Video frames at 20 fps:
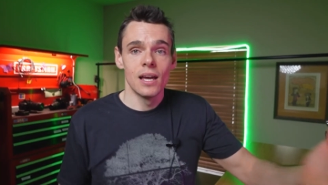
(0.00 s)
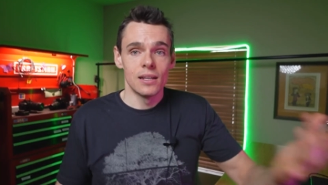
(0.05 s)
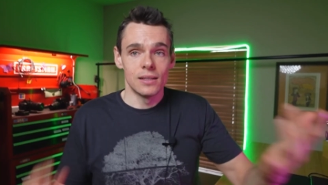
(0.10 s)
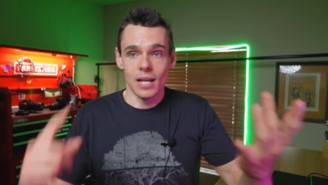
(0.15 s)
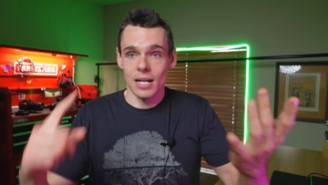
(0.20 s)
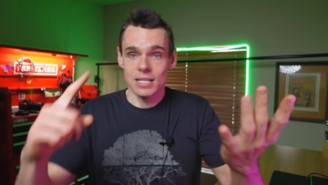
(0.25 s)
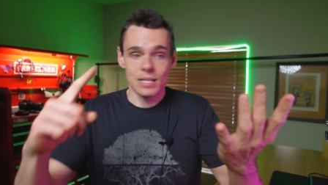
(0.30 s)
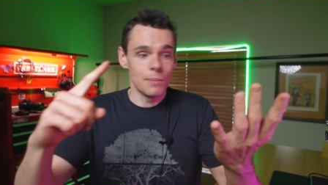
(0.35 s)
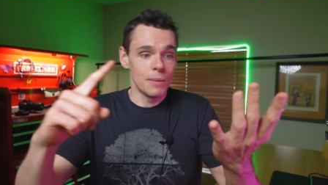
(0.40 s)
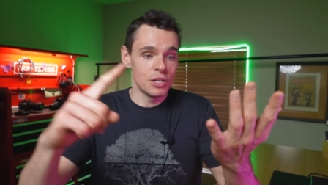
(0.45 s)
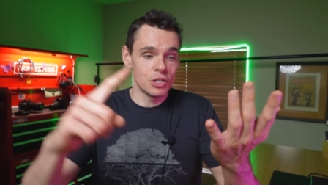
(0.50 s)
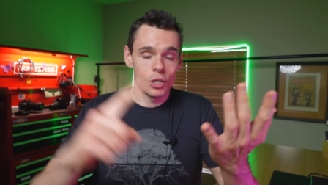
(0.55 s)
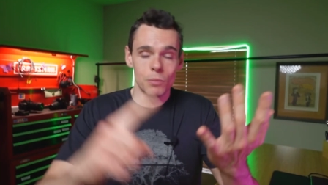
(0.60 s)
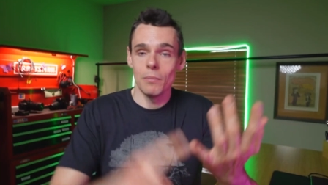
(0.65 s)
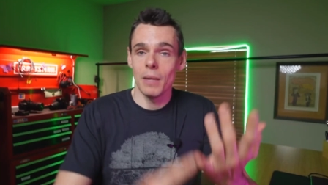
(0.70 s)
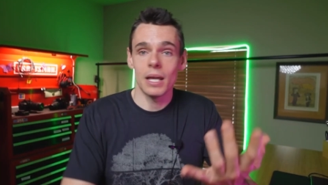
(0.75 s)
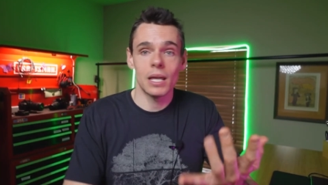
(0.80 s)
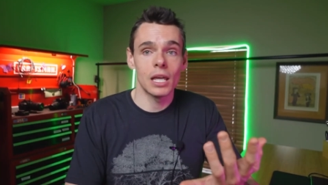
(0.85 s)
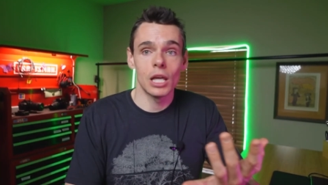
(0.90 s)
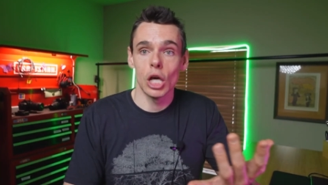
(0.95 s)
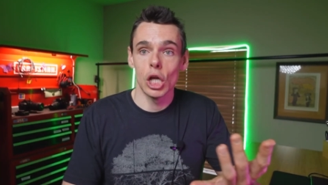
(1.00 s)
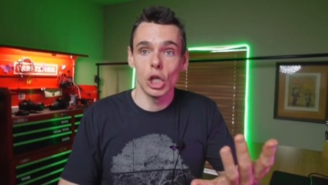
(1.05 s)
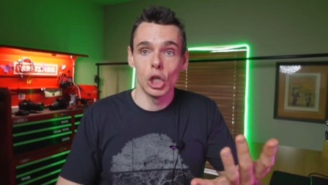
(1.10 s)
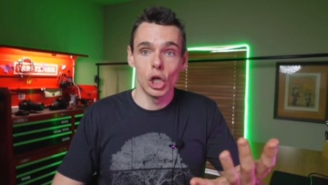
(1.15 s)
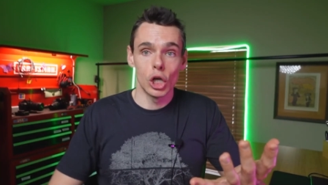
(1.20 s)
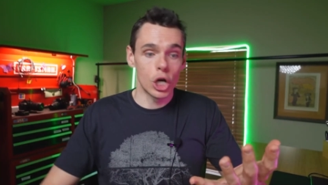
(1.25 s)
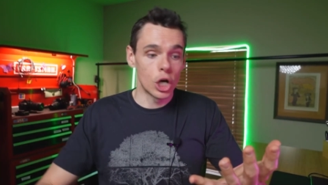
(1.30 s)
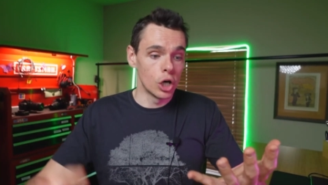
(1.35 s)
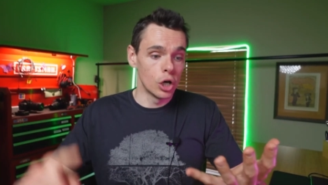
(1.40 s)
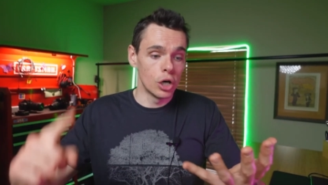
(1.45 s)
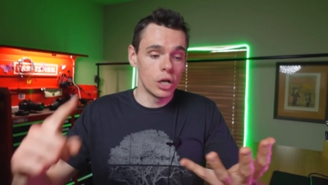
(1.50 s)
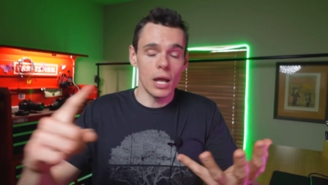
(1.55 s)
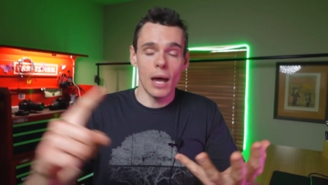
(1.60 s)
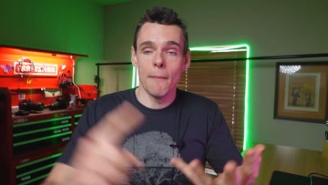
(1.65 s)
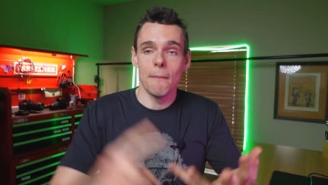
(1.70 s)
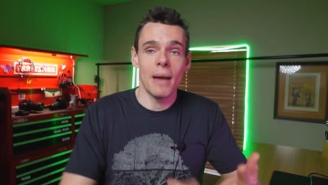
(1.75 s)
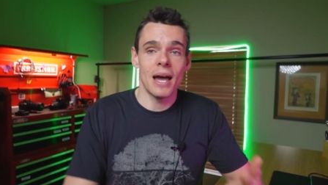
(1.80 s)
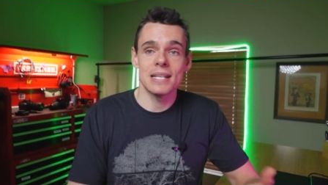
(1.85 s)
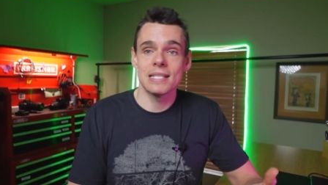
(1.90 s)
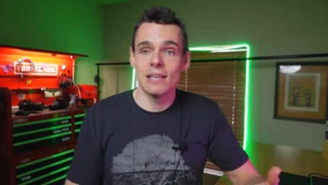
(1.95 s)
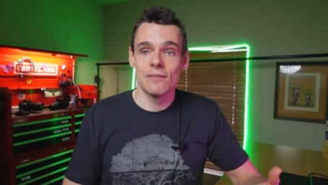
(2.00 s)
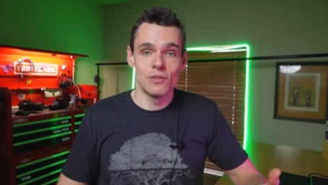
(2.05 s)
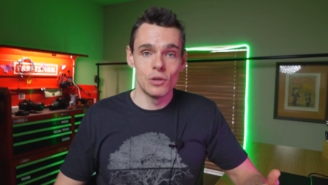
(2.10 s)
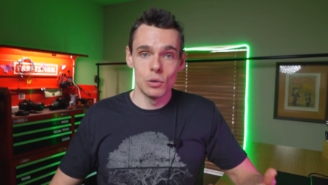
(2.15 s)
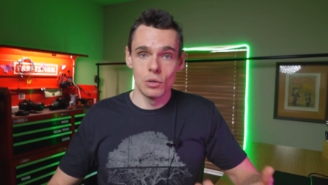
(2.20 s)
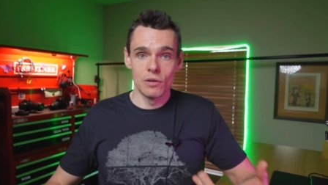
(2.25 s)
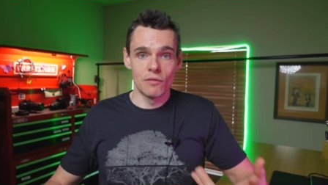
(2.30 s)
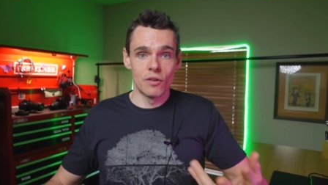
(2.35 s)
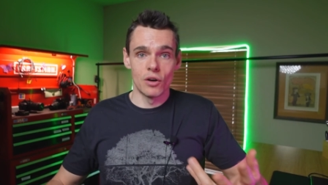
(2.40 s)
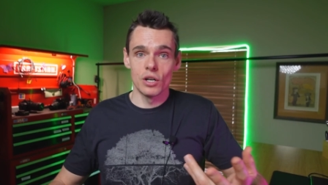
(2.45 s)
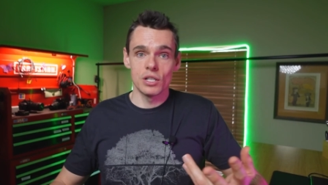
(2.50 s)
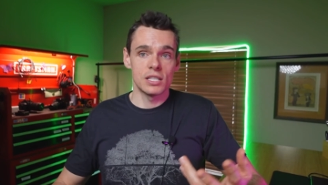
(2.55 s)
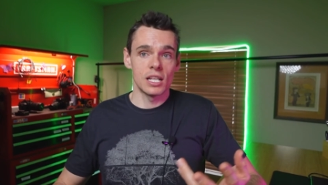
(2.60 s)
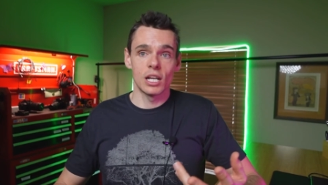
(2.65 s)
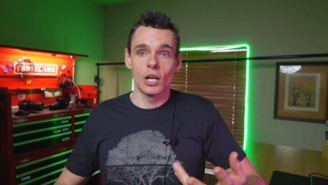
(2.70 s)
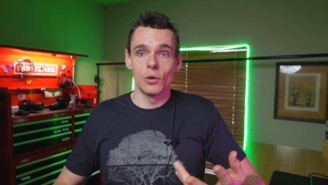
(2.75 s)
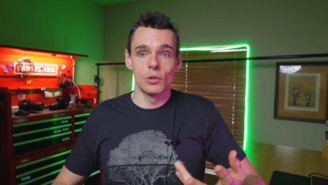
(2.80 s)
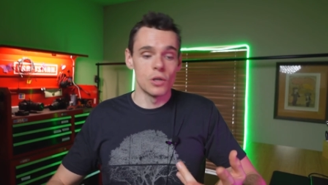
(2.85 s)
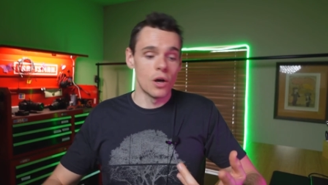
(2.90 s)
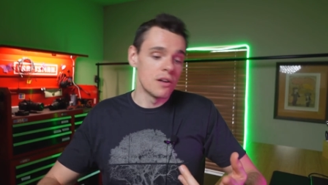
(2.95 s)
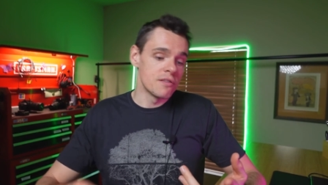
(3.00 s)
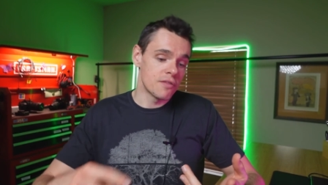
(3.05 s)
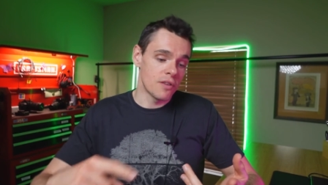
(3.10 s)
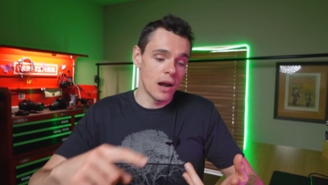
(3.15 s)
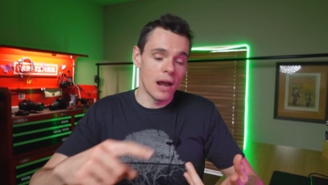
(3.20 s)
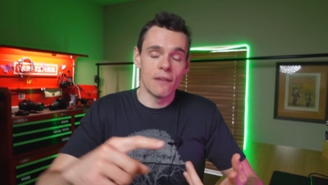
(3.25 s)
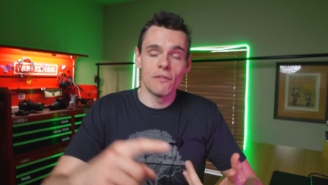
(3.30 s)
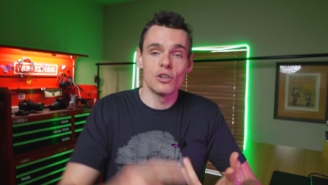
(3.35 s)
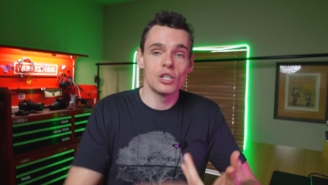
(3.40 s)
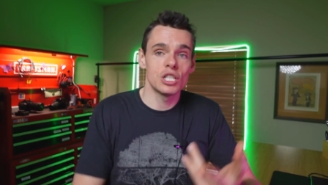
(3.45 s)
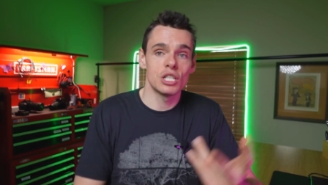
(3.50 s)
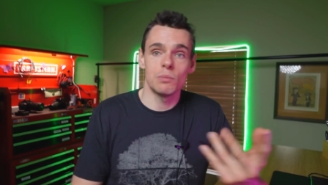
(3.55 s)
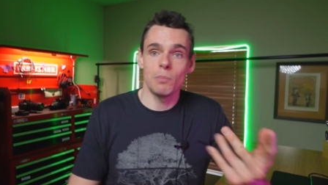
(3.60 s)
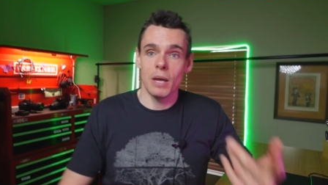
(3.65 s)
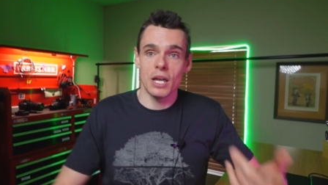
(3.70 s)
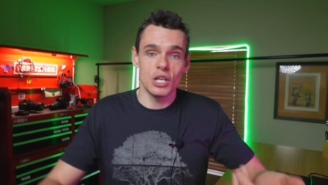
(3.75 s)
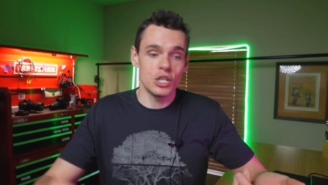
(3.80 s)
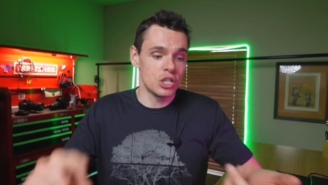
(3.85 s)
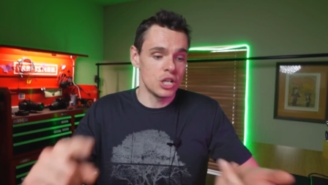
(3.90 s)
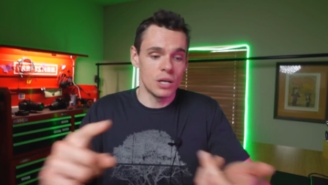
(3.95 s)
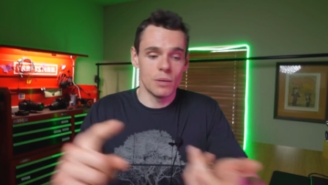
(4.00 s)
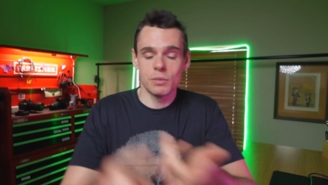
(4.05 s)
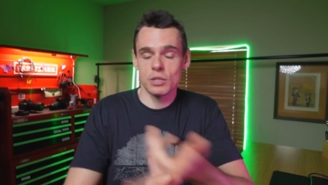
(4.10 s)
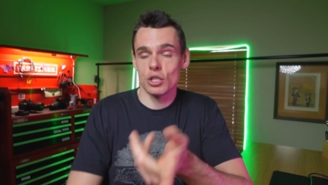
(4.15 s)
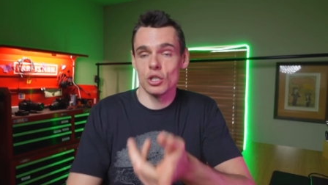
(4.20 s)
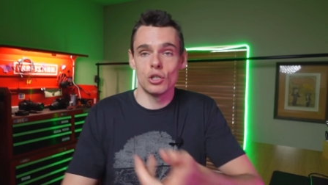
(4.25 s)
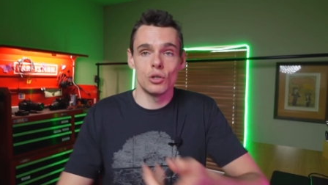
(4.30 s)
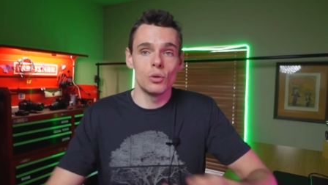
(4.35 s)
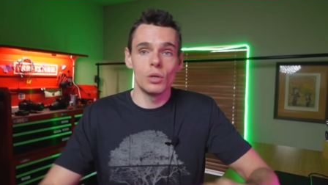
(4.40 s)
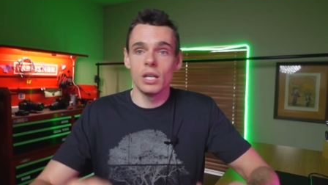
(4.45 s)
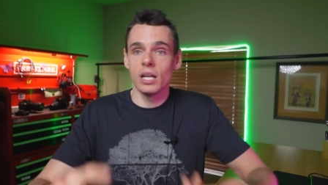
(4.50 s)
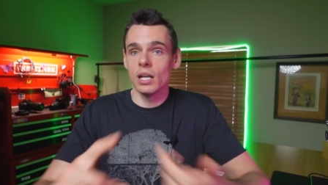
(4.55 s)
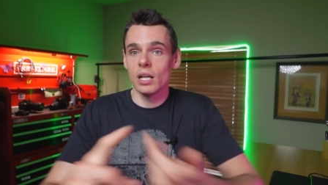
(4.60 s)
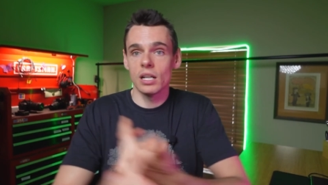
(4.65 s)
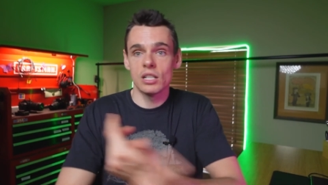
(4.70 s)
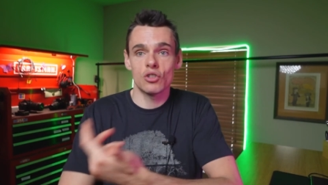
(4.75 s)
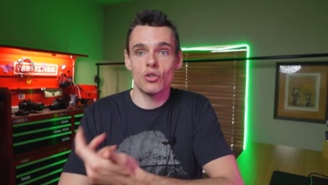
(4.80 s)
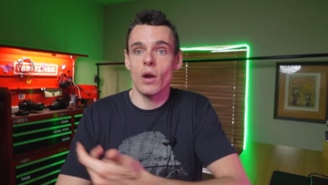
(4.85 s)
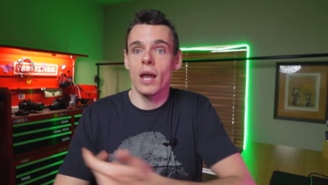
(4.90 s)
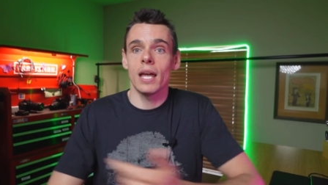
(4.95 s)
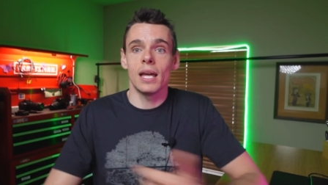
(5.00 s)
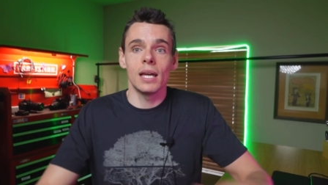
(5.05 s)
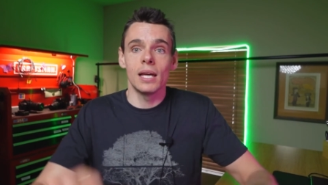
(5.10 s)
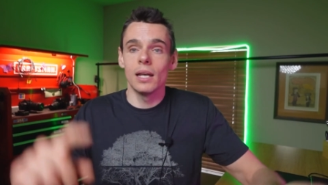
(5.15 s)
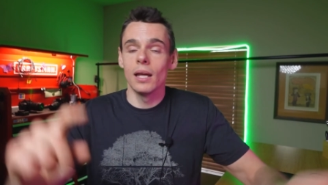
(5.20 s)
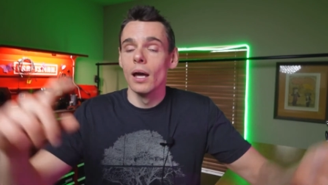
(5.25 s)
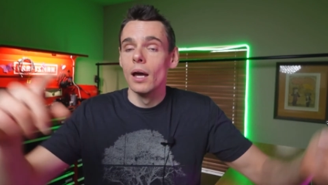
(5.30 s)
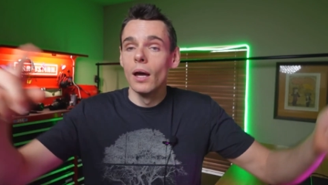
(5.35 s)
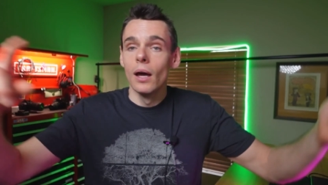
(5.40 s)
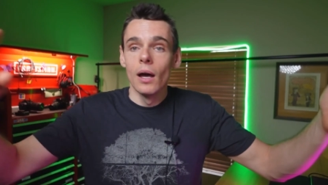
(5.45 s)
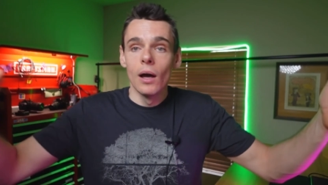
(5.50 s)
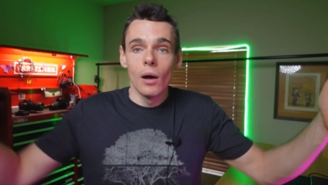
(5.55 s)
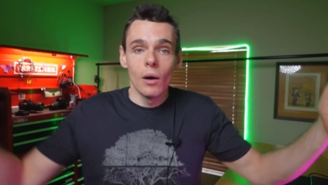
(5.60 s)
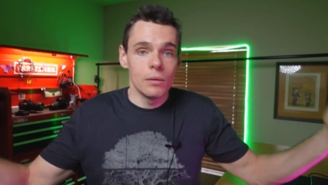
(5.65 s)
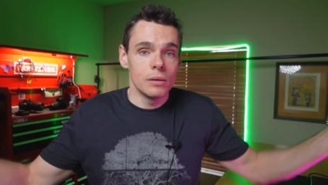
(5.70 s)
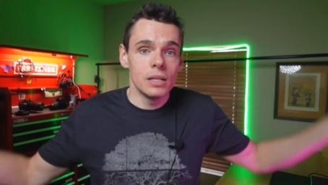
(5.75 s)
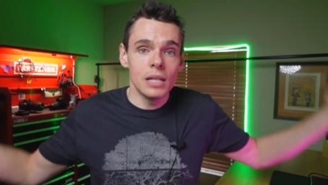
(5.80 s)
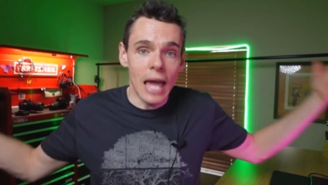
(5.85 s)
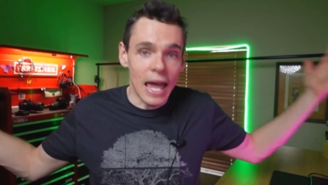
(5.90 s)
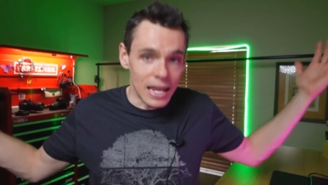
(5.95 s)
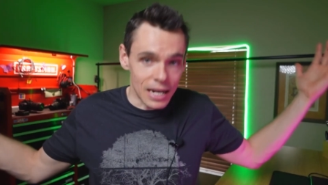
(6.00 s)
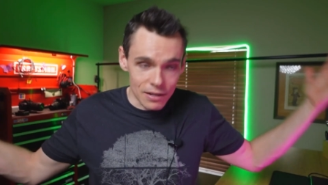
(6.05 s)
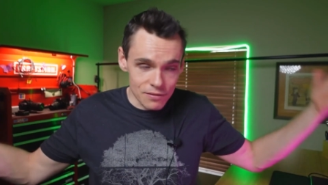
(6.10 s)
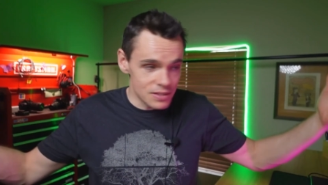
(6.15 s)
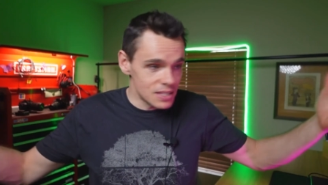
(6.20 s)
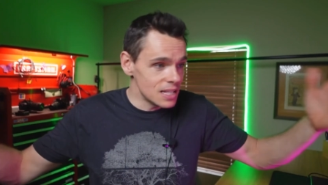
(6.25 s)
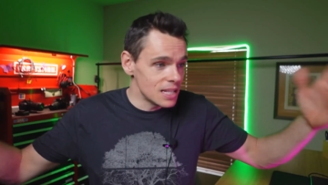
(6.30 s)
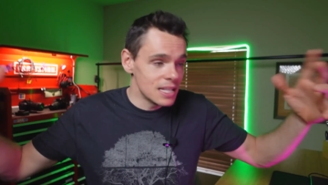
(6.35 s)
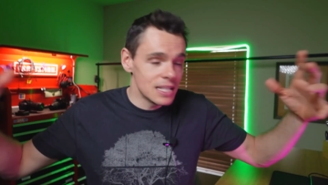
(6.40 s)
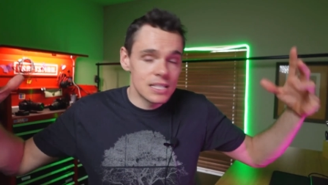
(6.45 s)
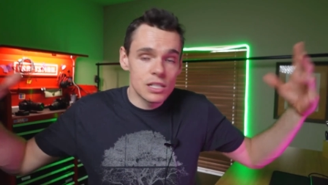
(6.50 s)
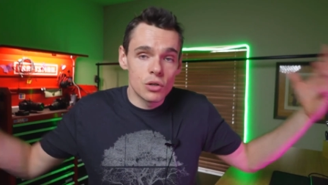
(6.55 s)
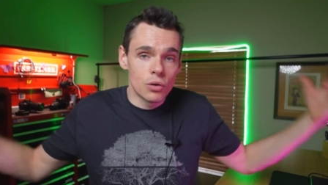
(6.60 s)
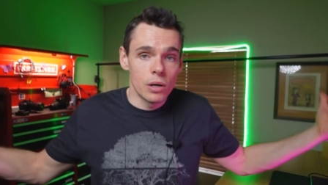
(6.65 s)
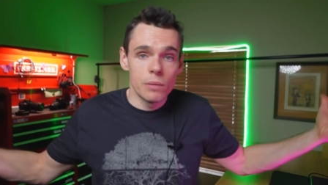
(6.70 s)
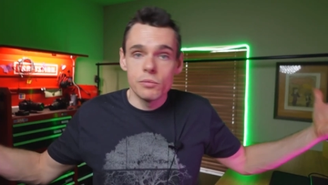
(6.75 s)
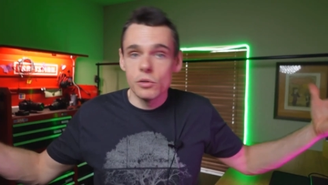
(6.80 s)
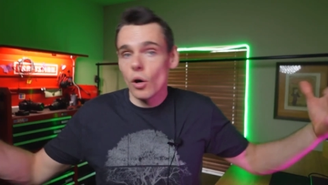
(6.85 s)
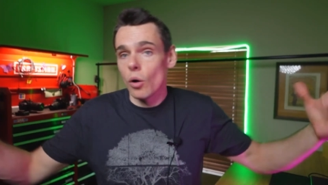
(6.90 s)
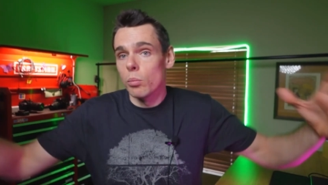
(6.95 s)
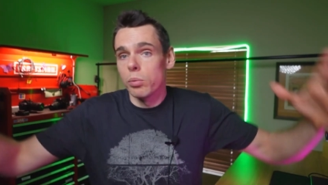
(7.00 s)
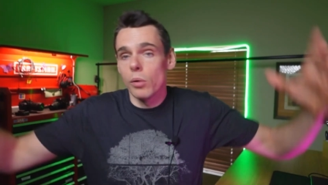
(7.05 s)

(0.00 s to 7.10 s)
not to mention making it look good, a massive universe that goes on forever, spaceships, shooting, trade, NFTs, crypto,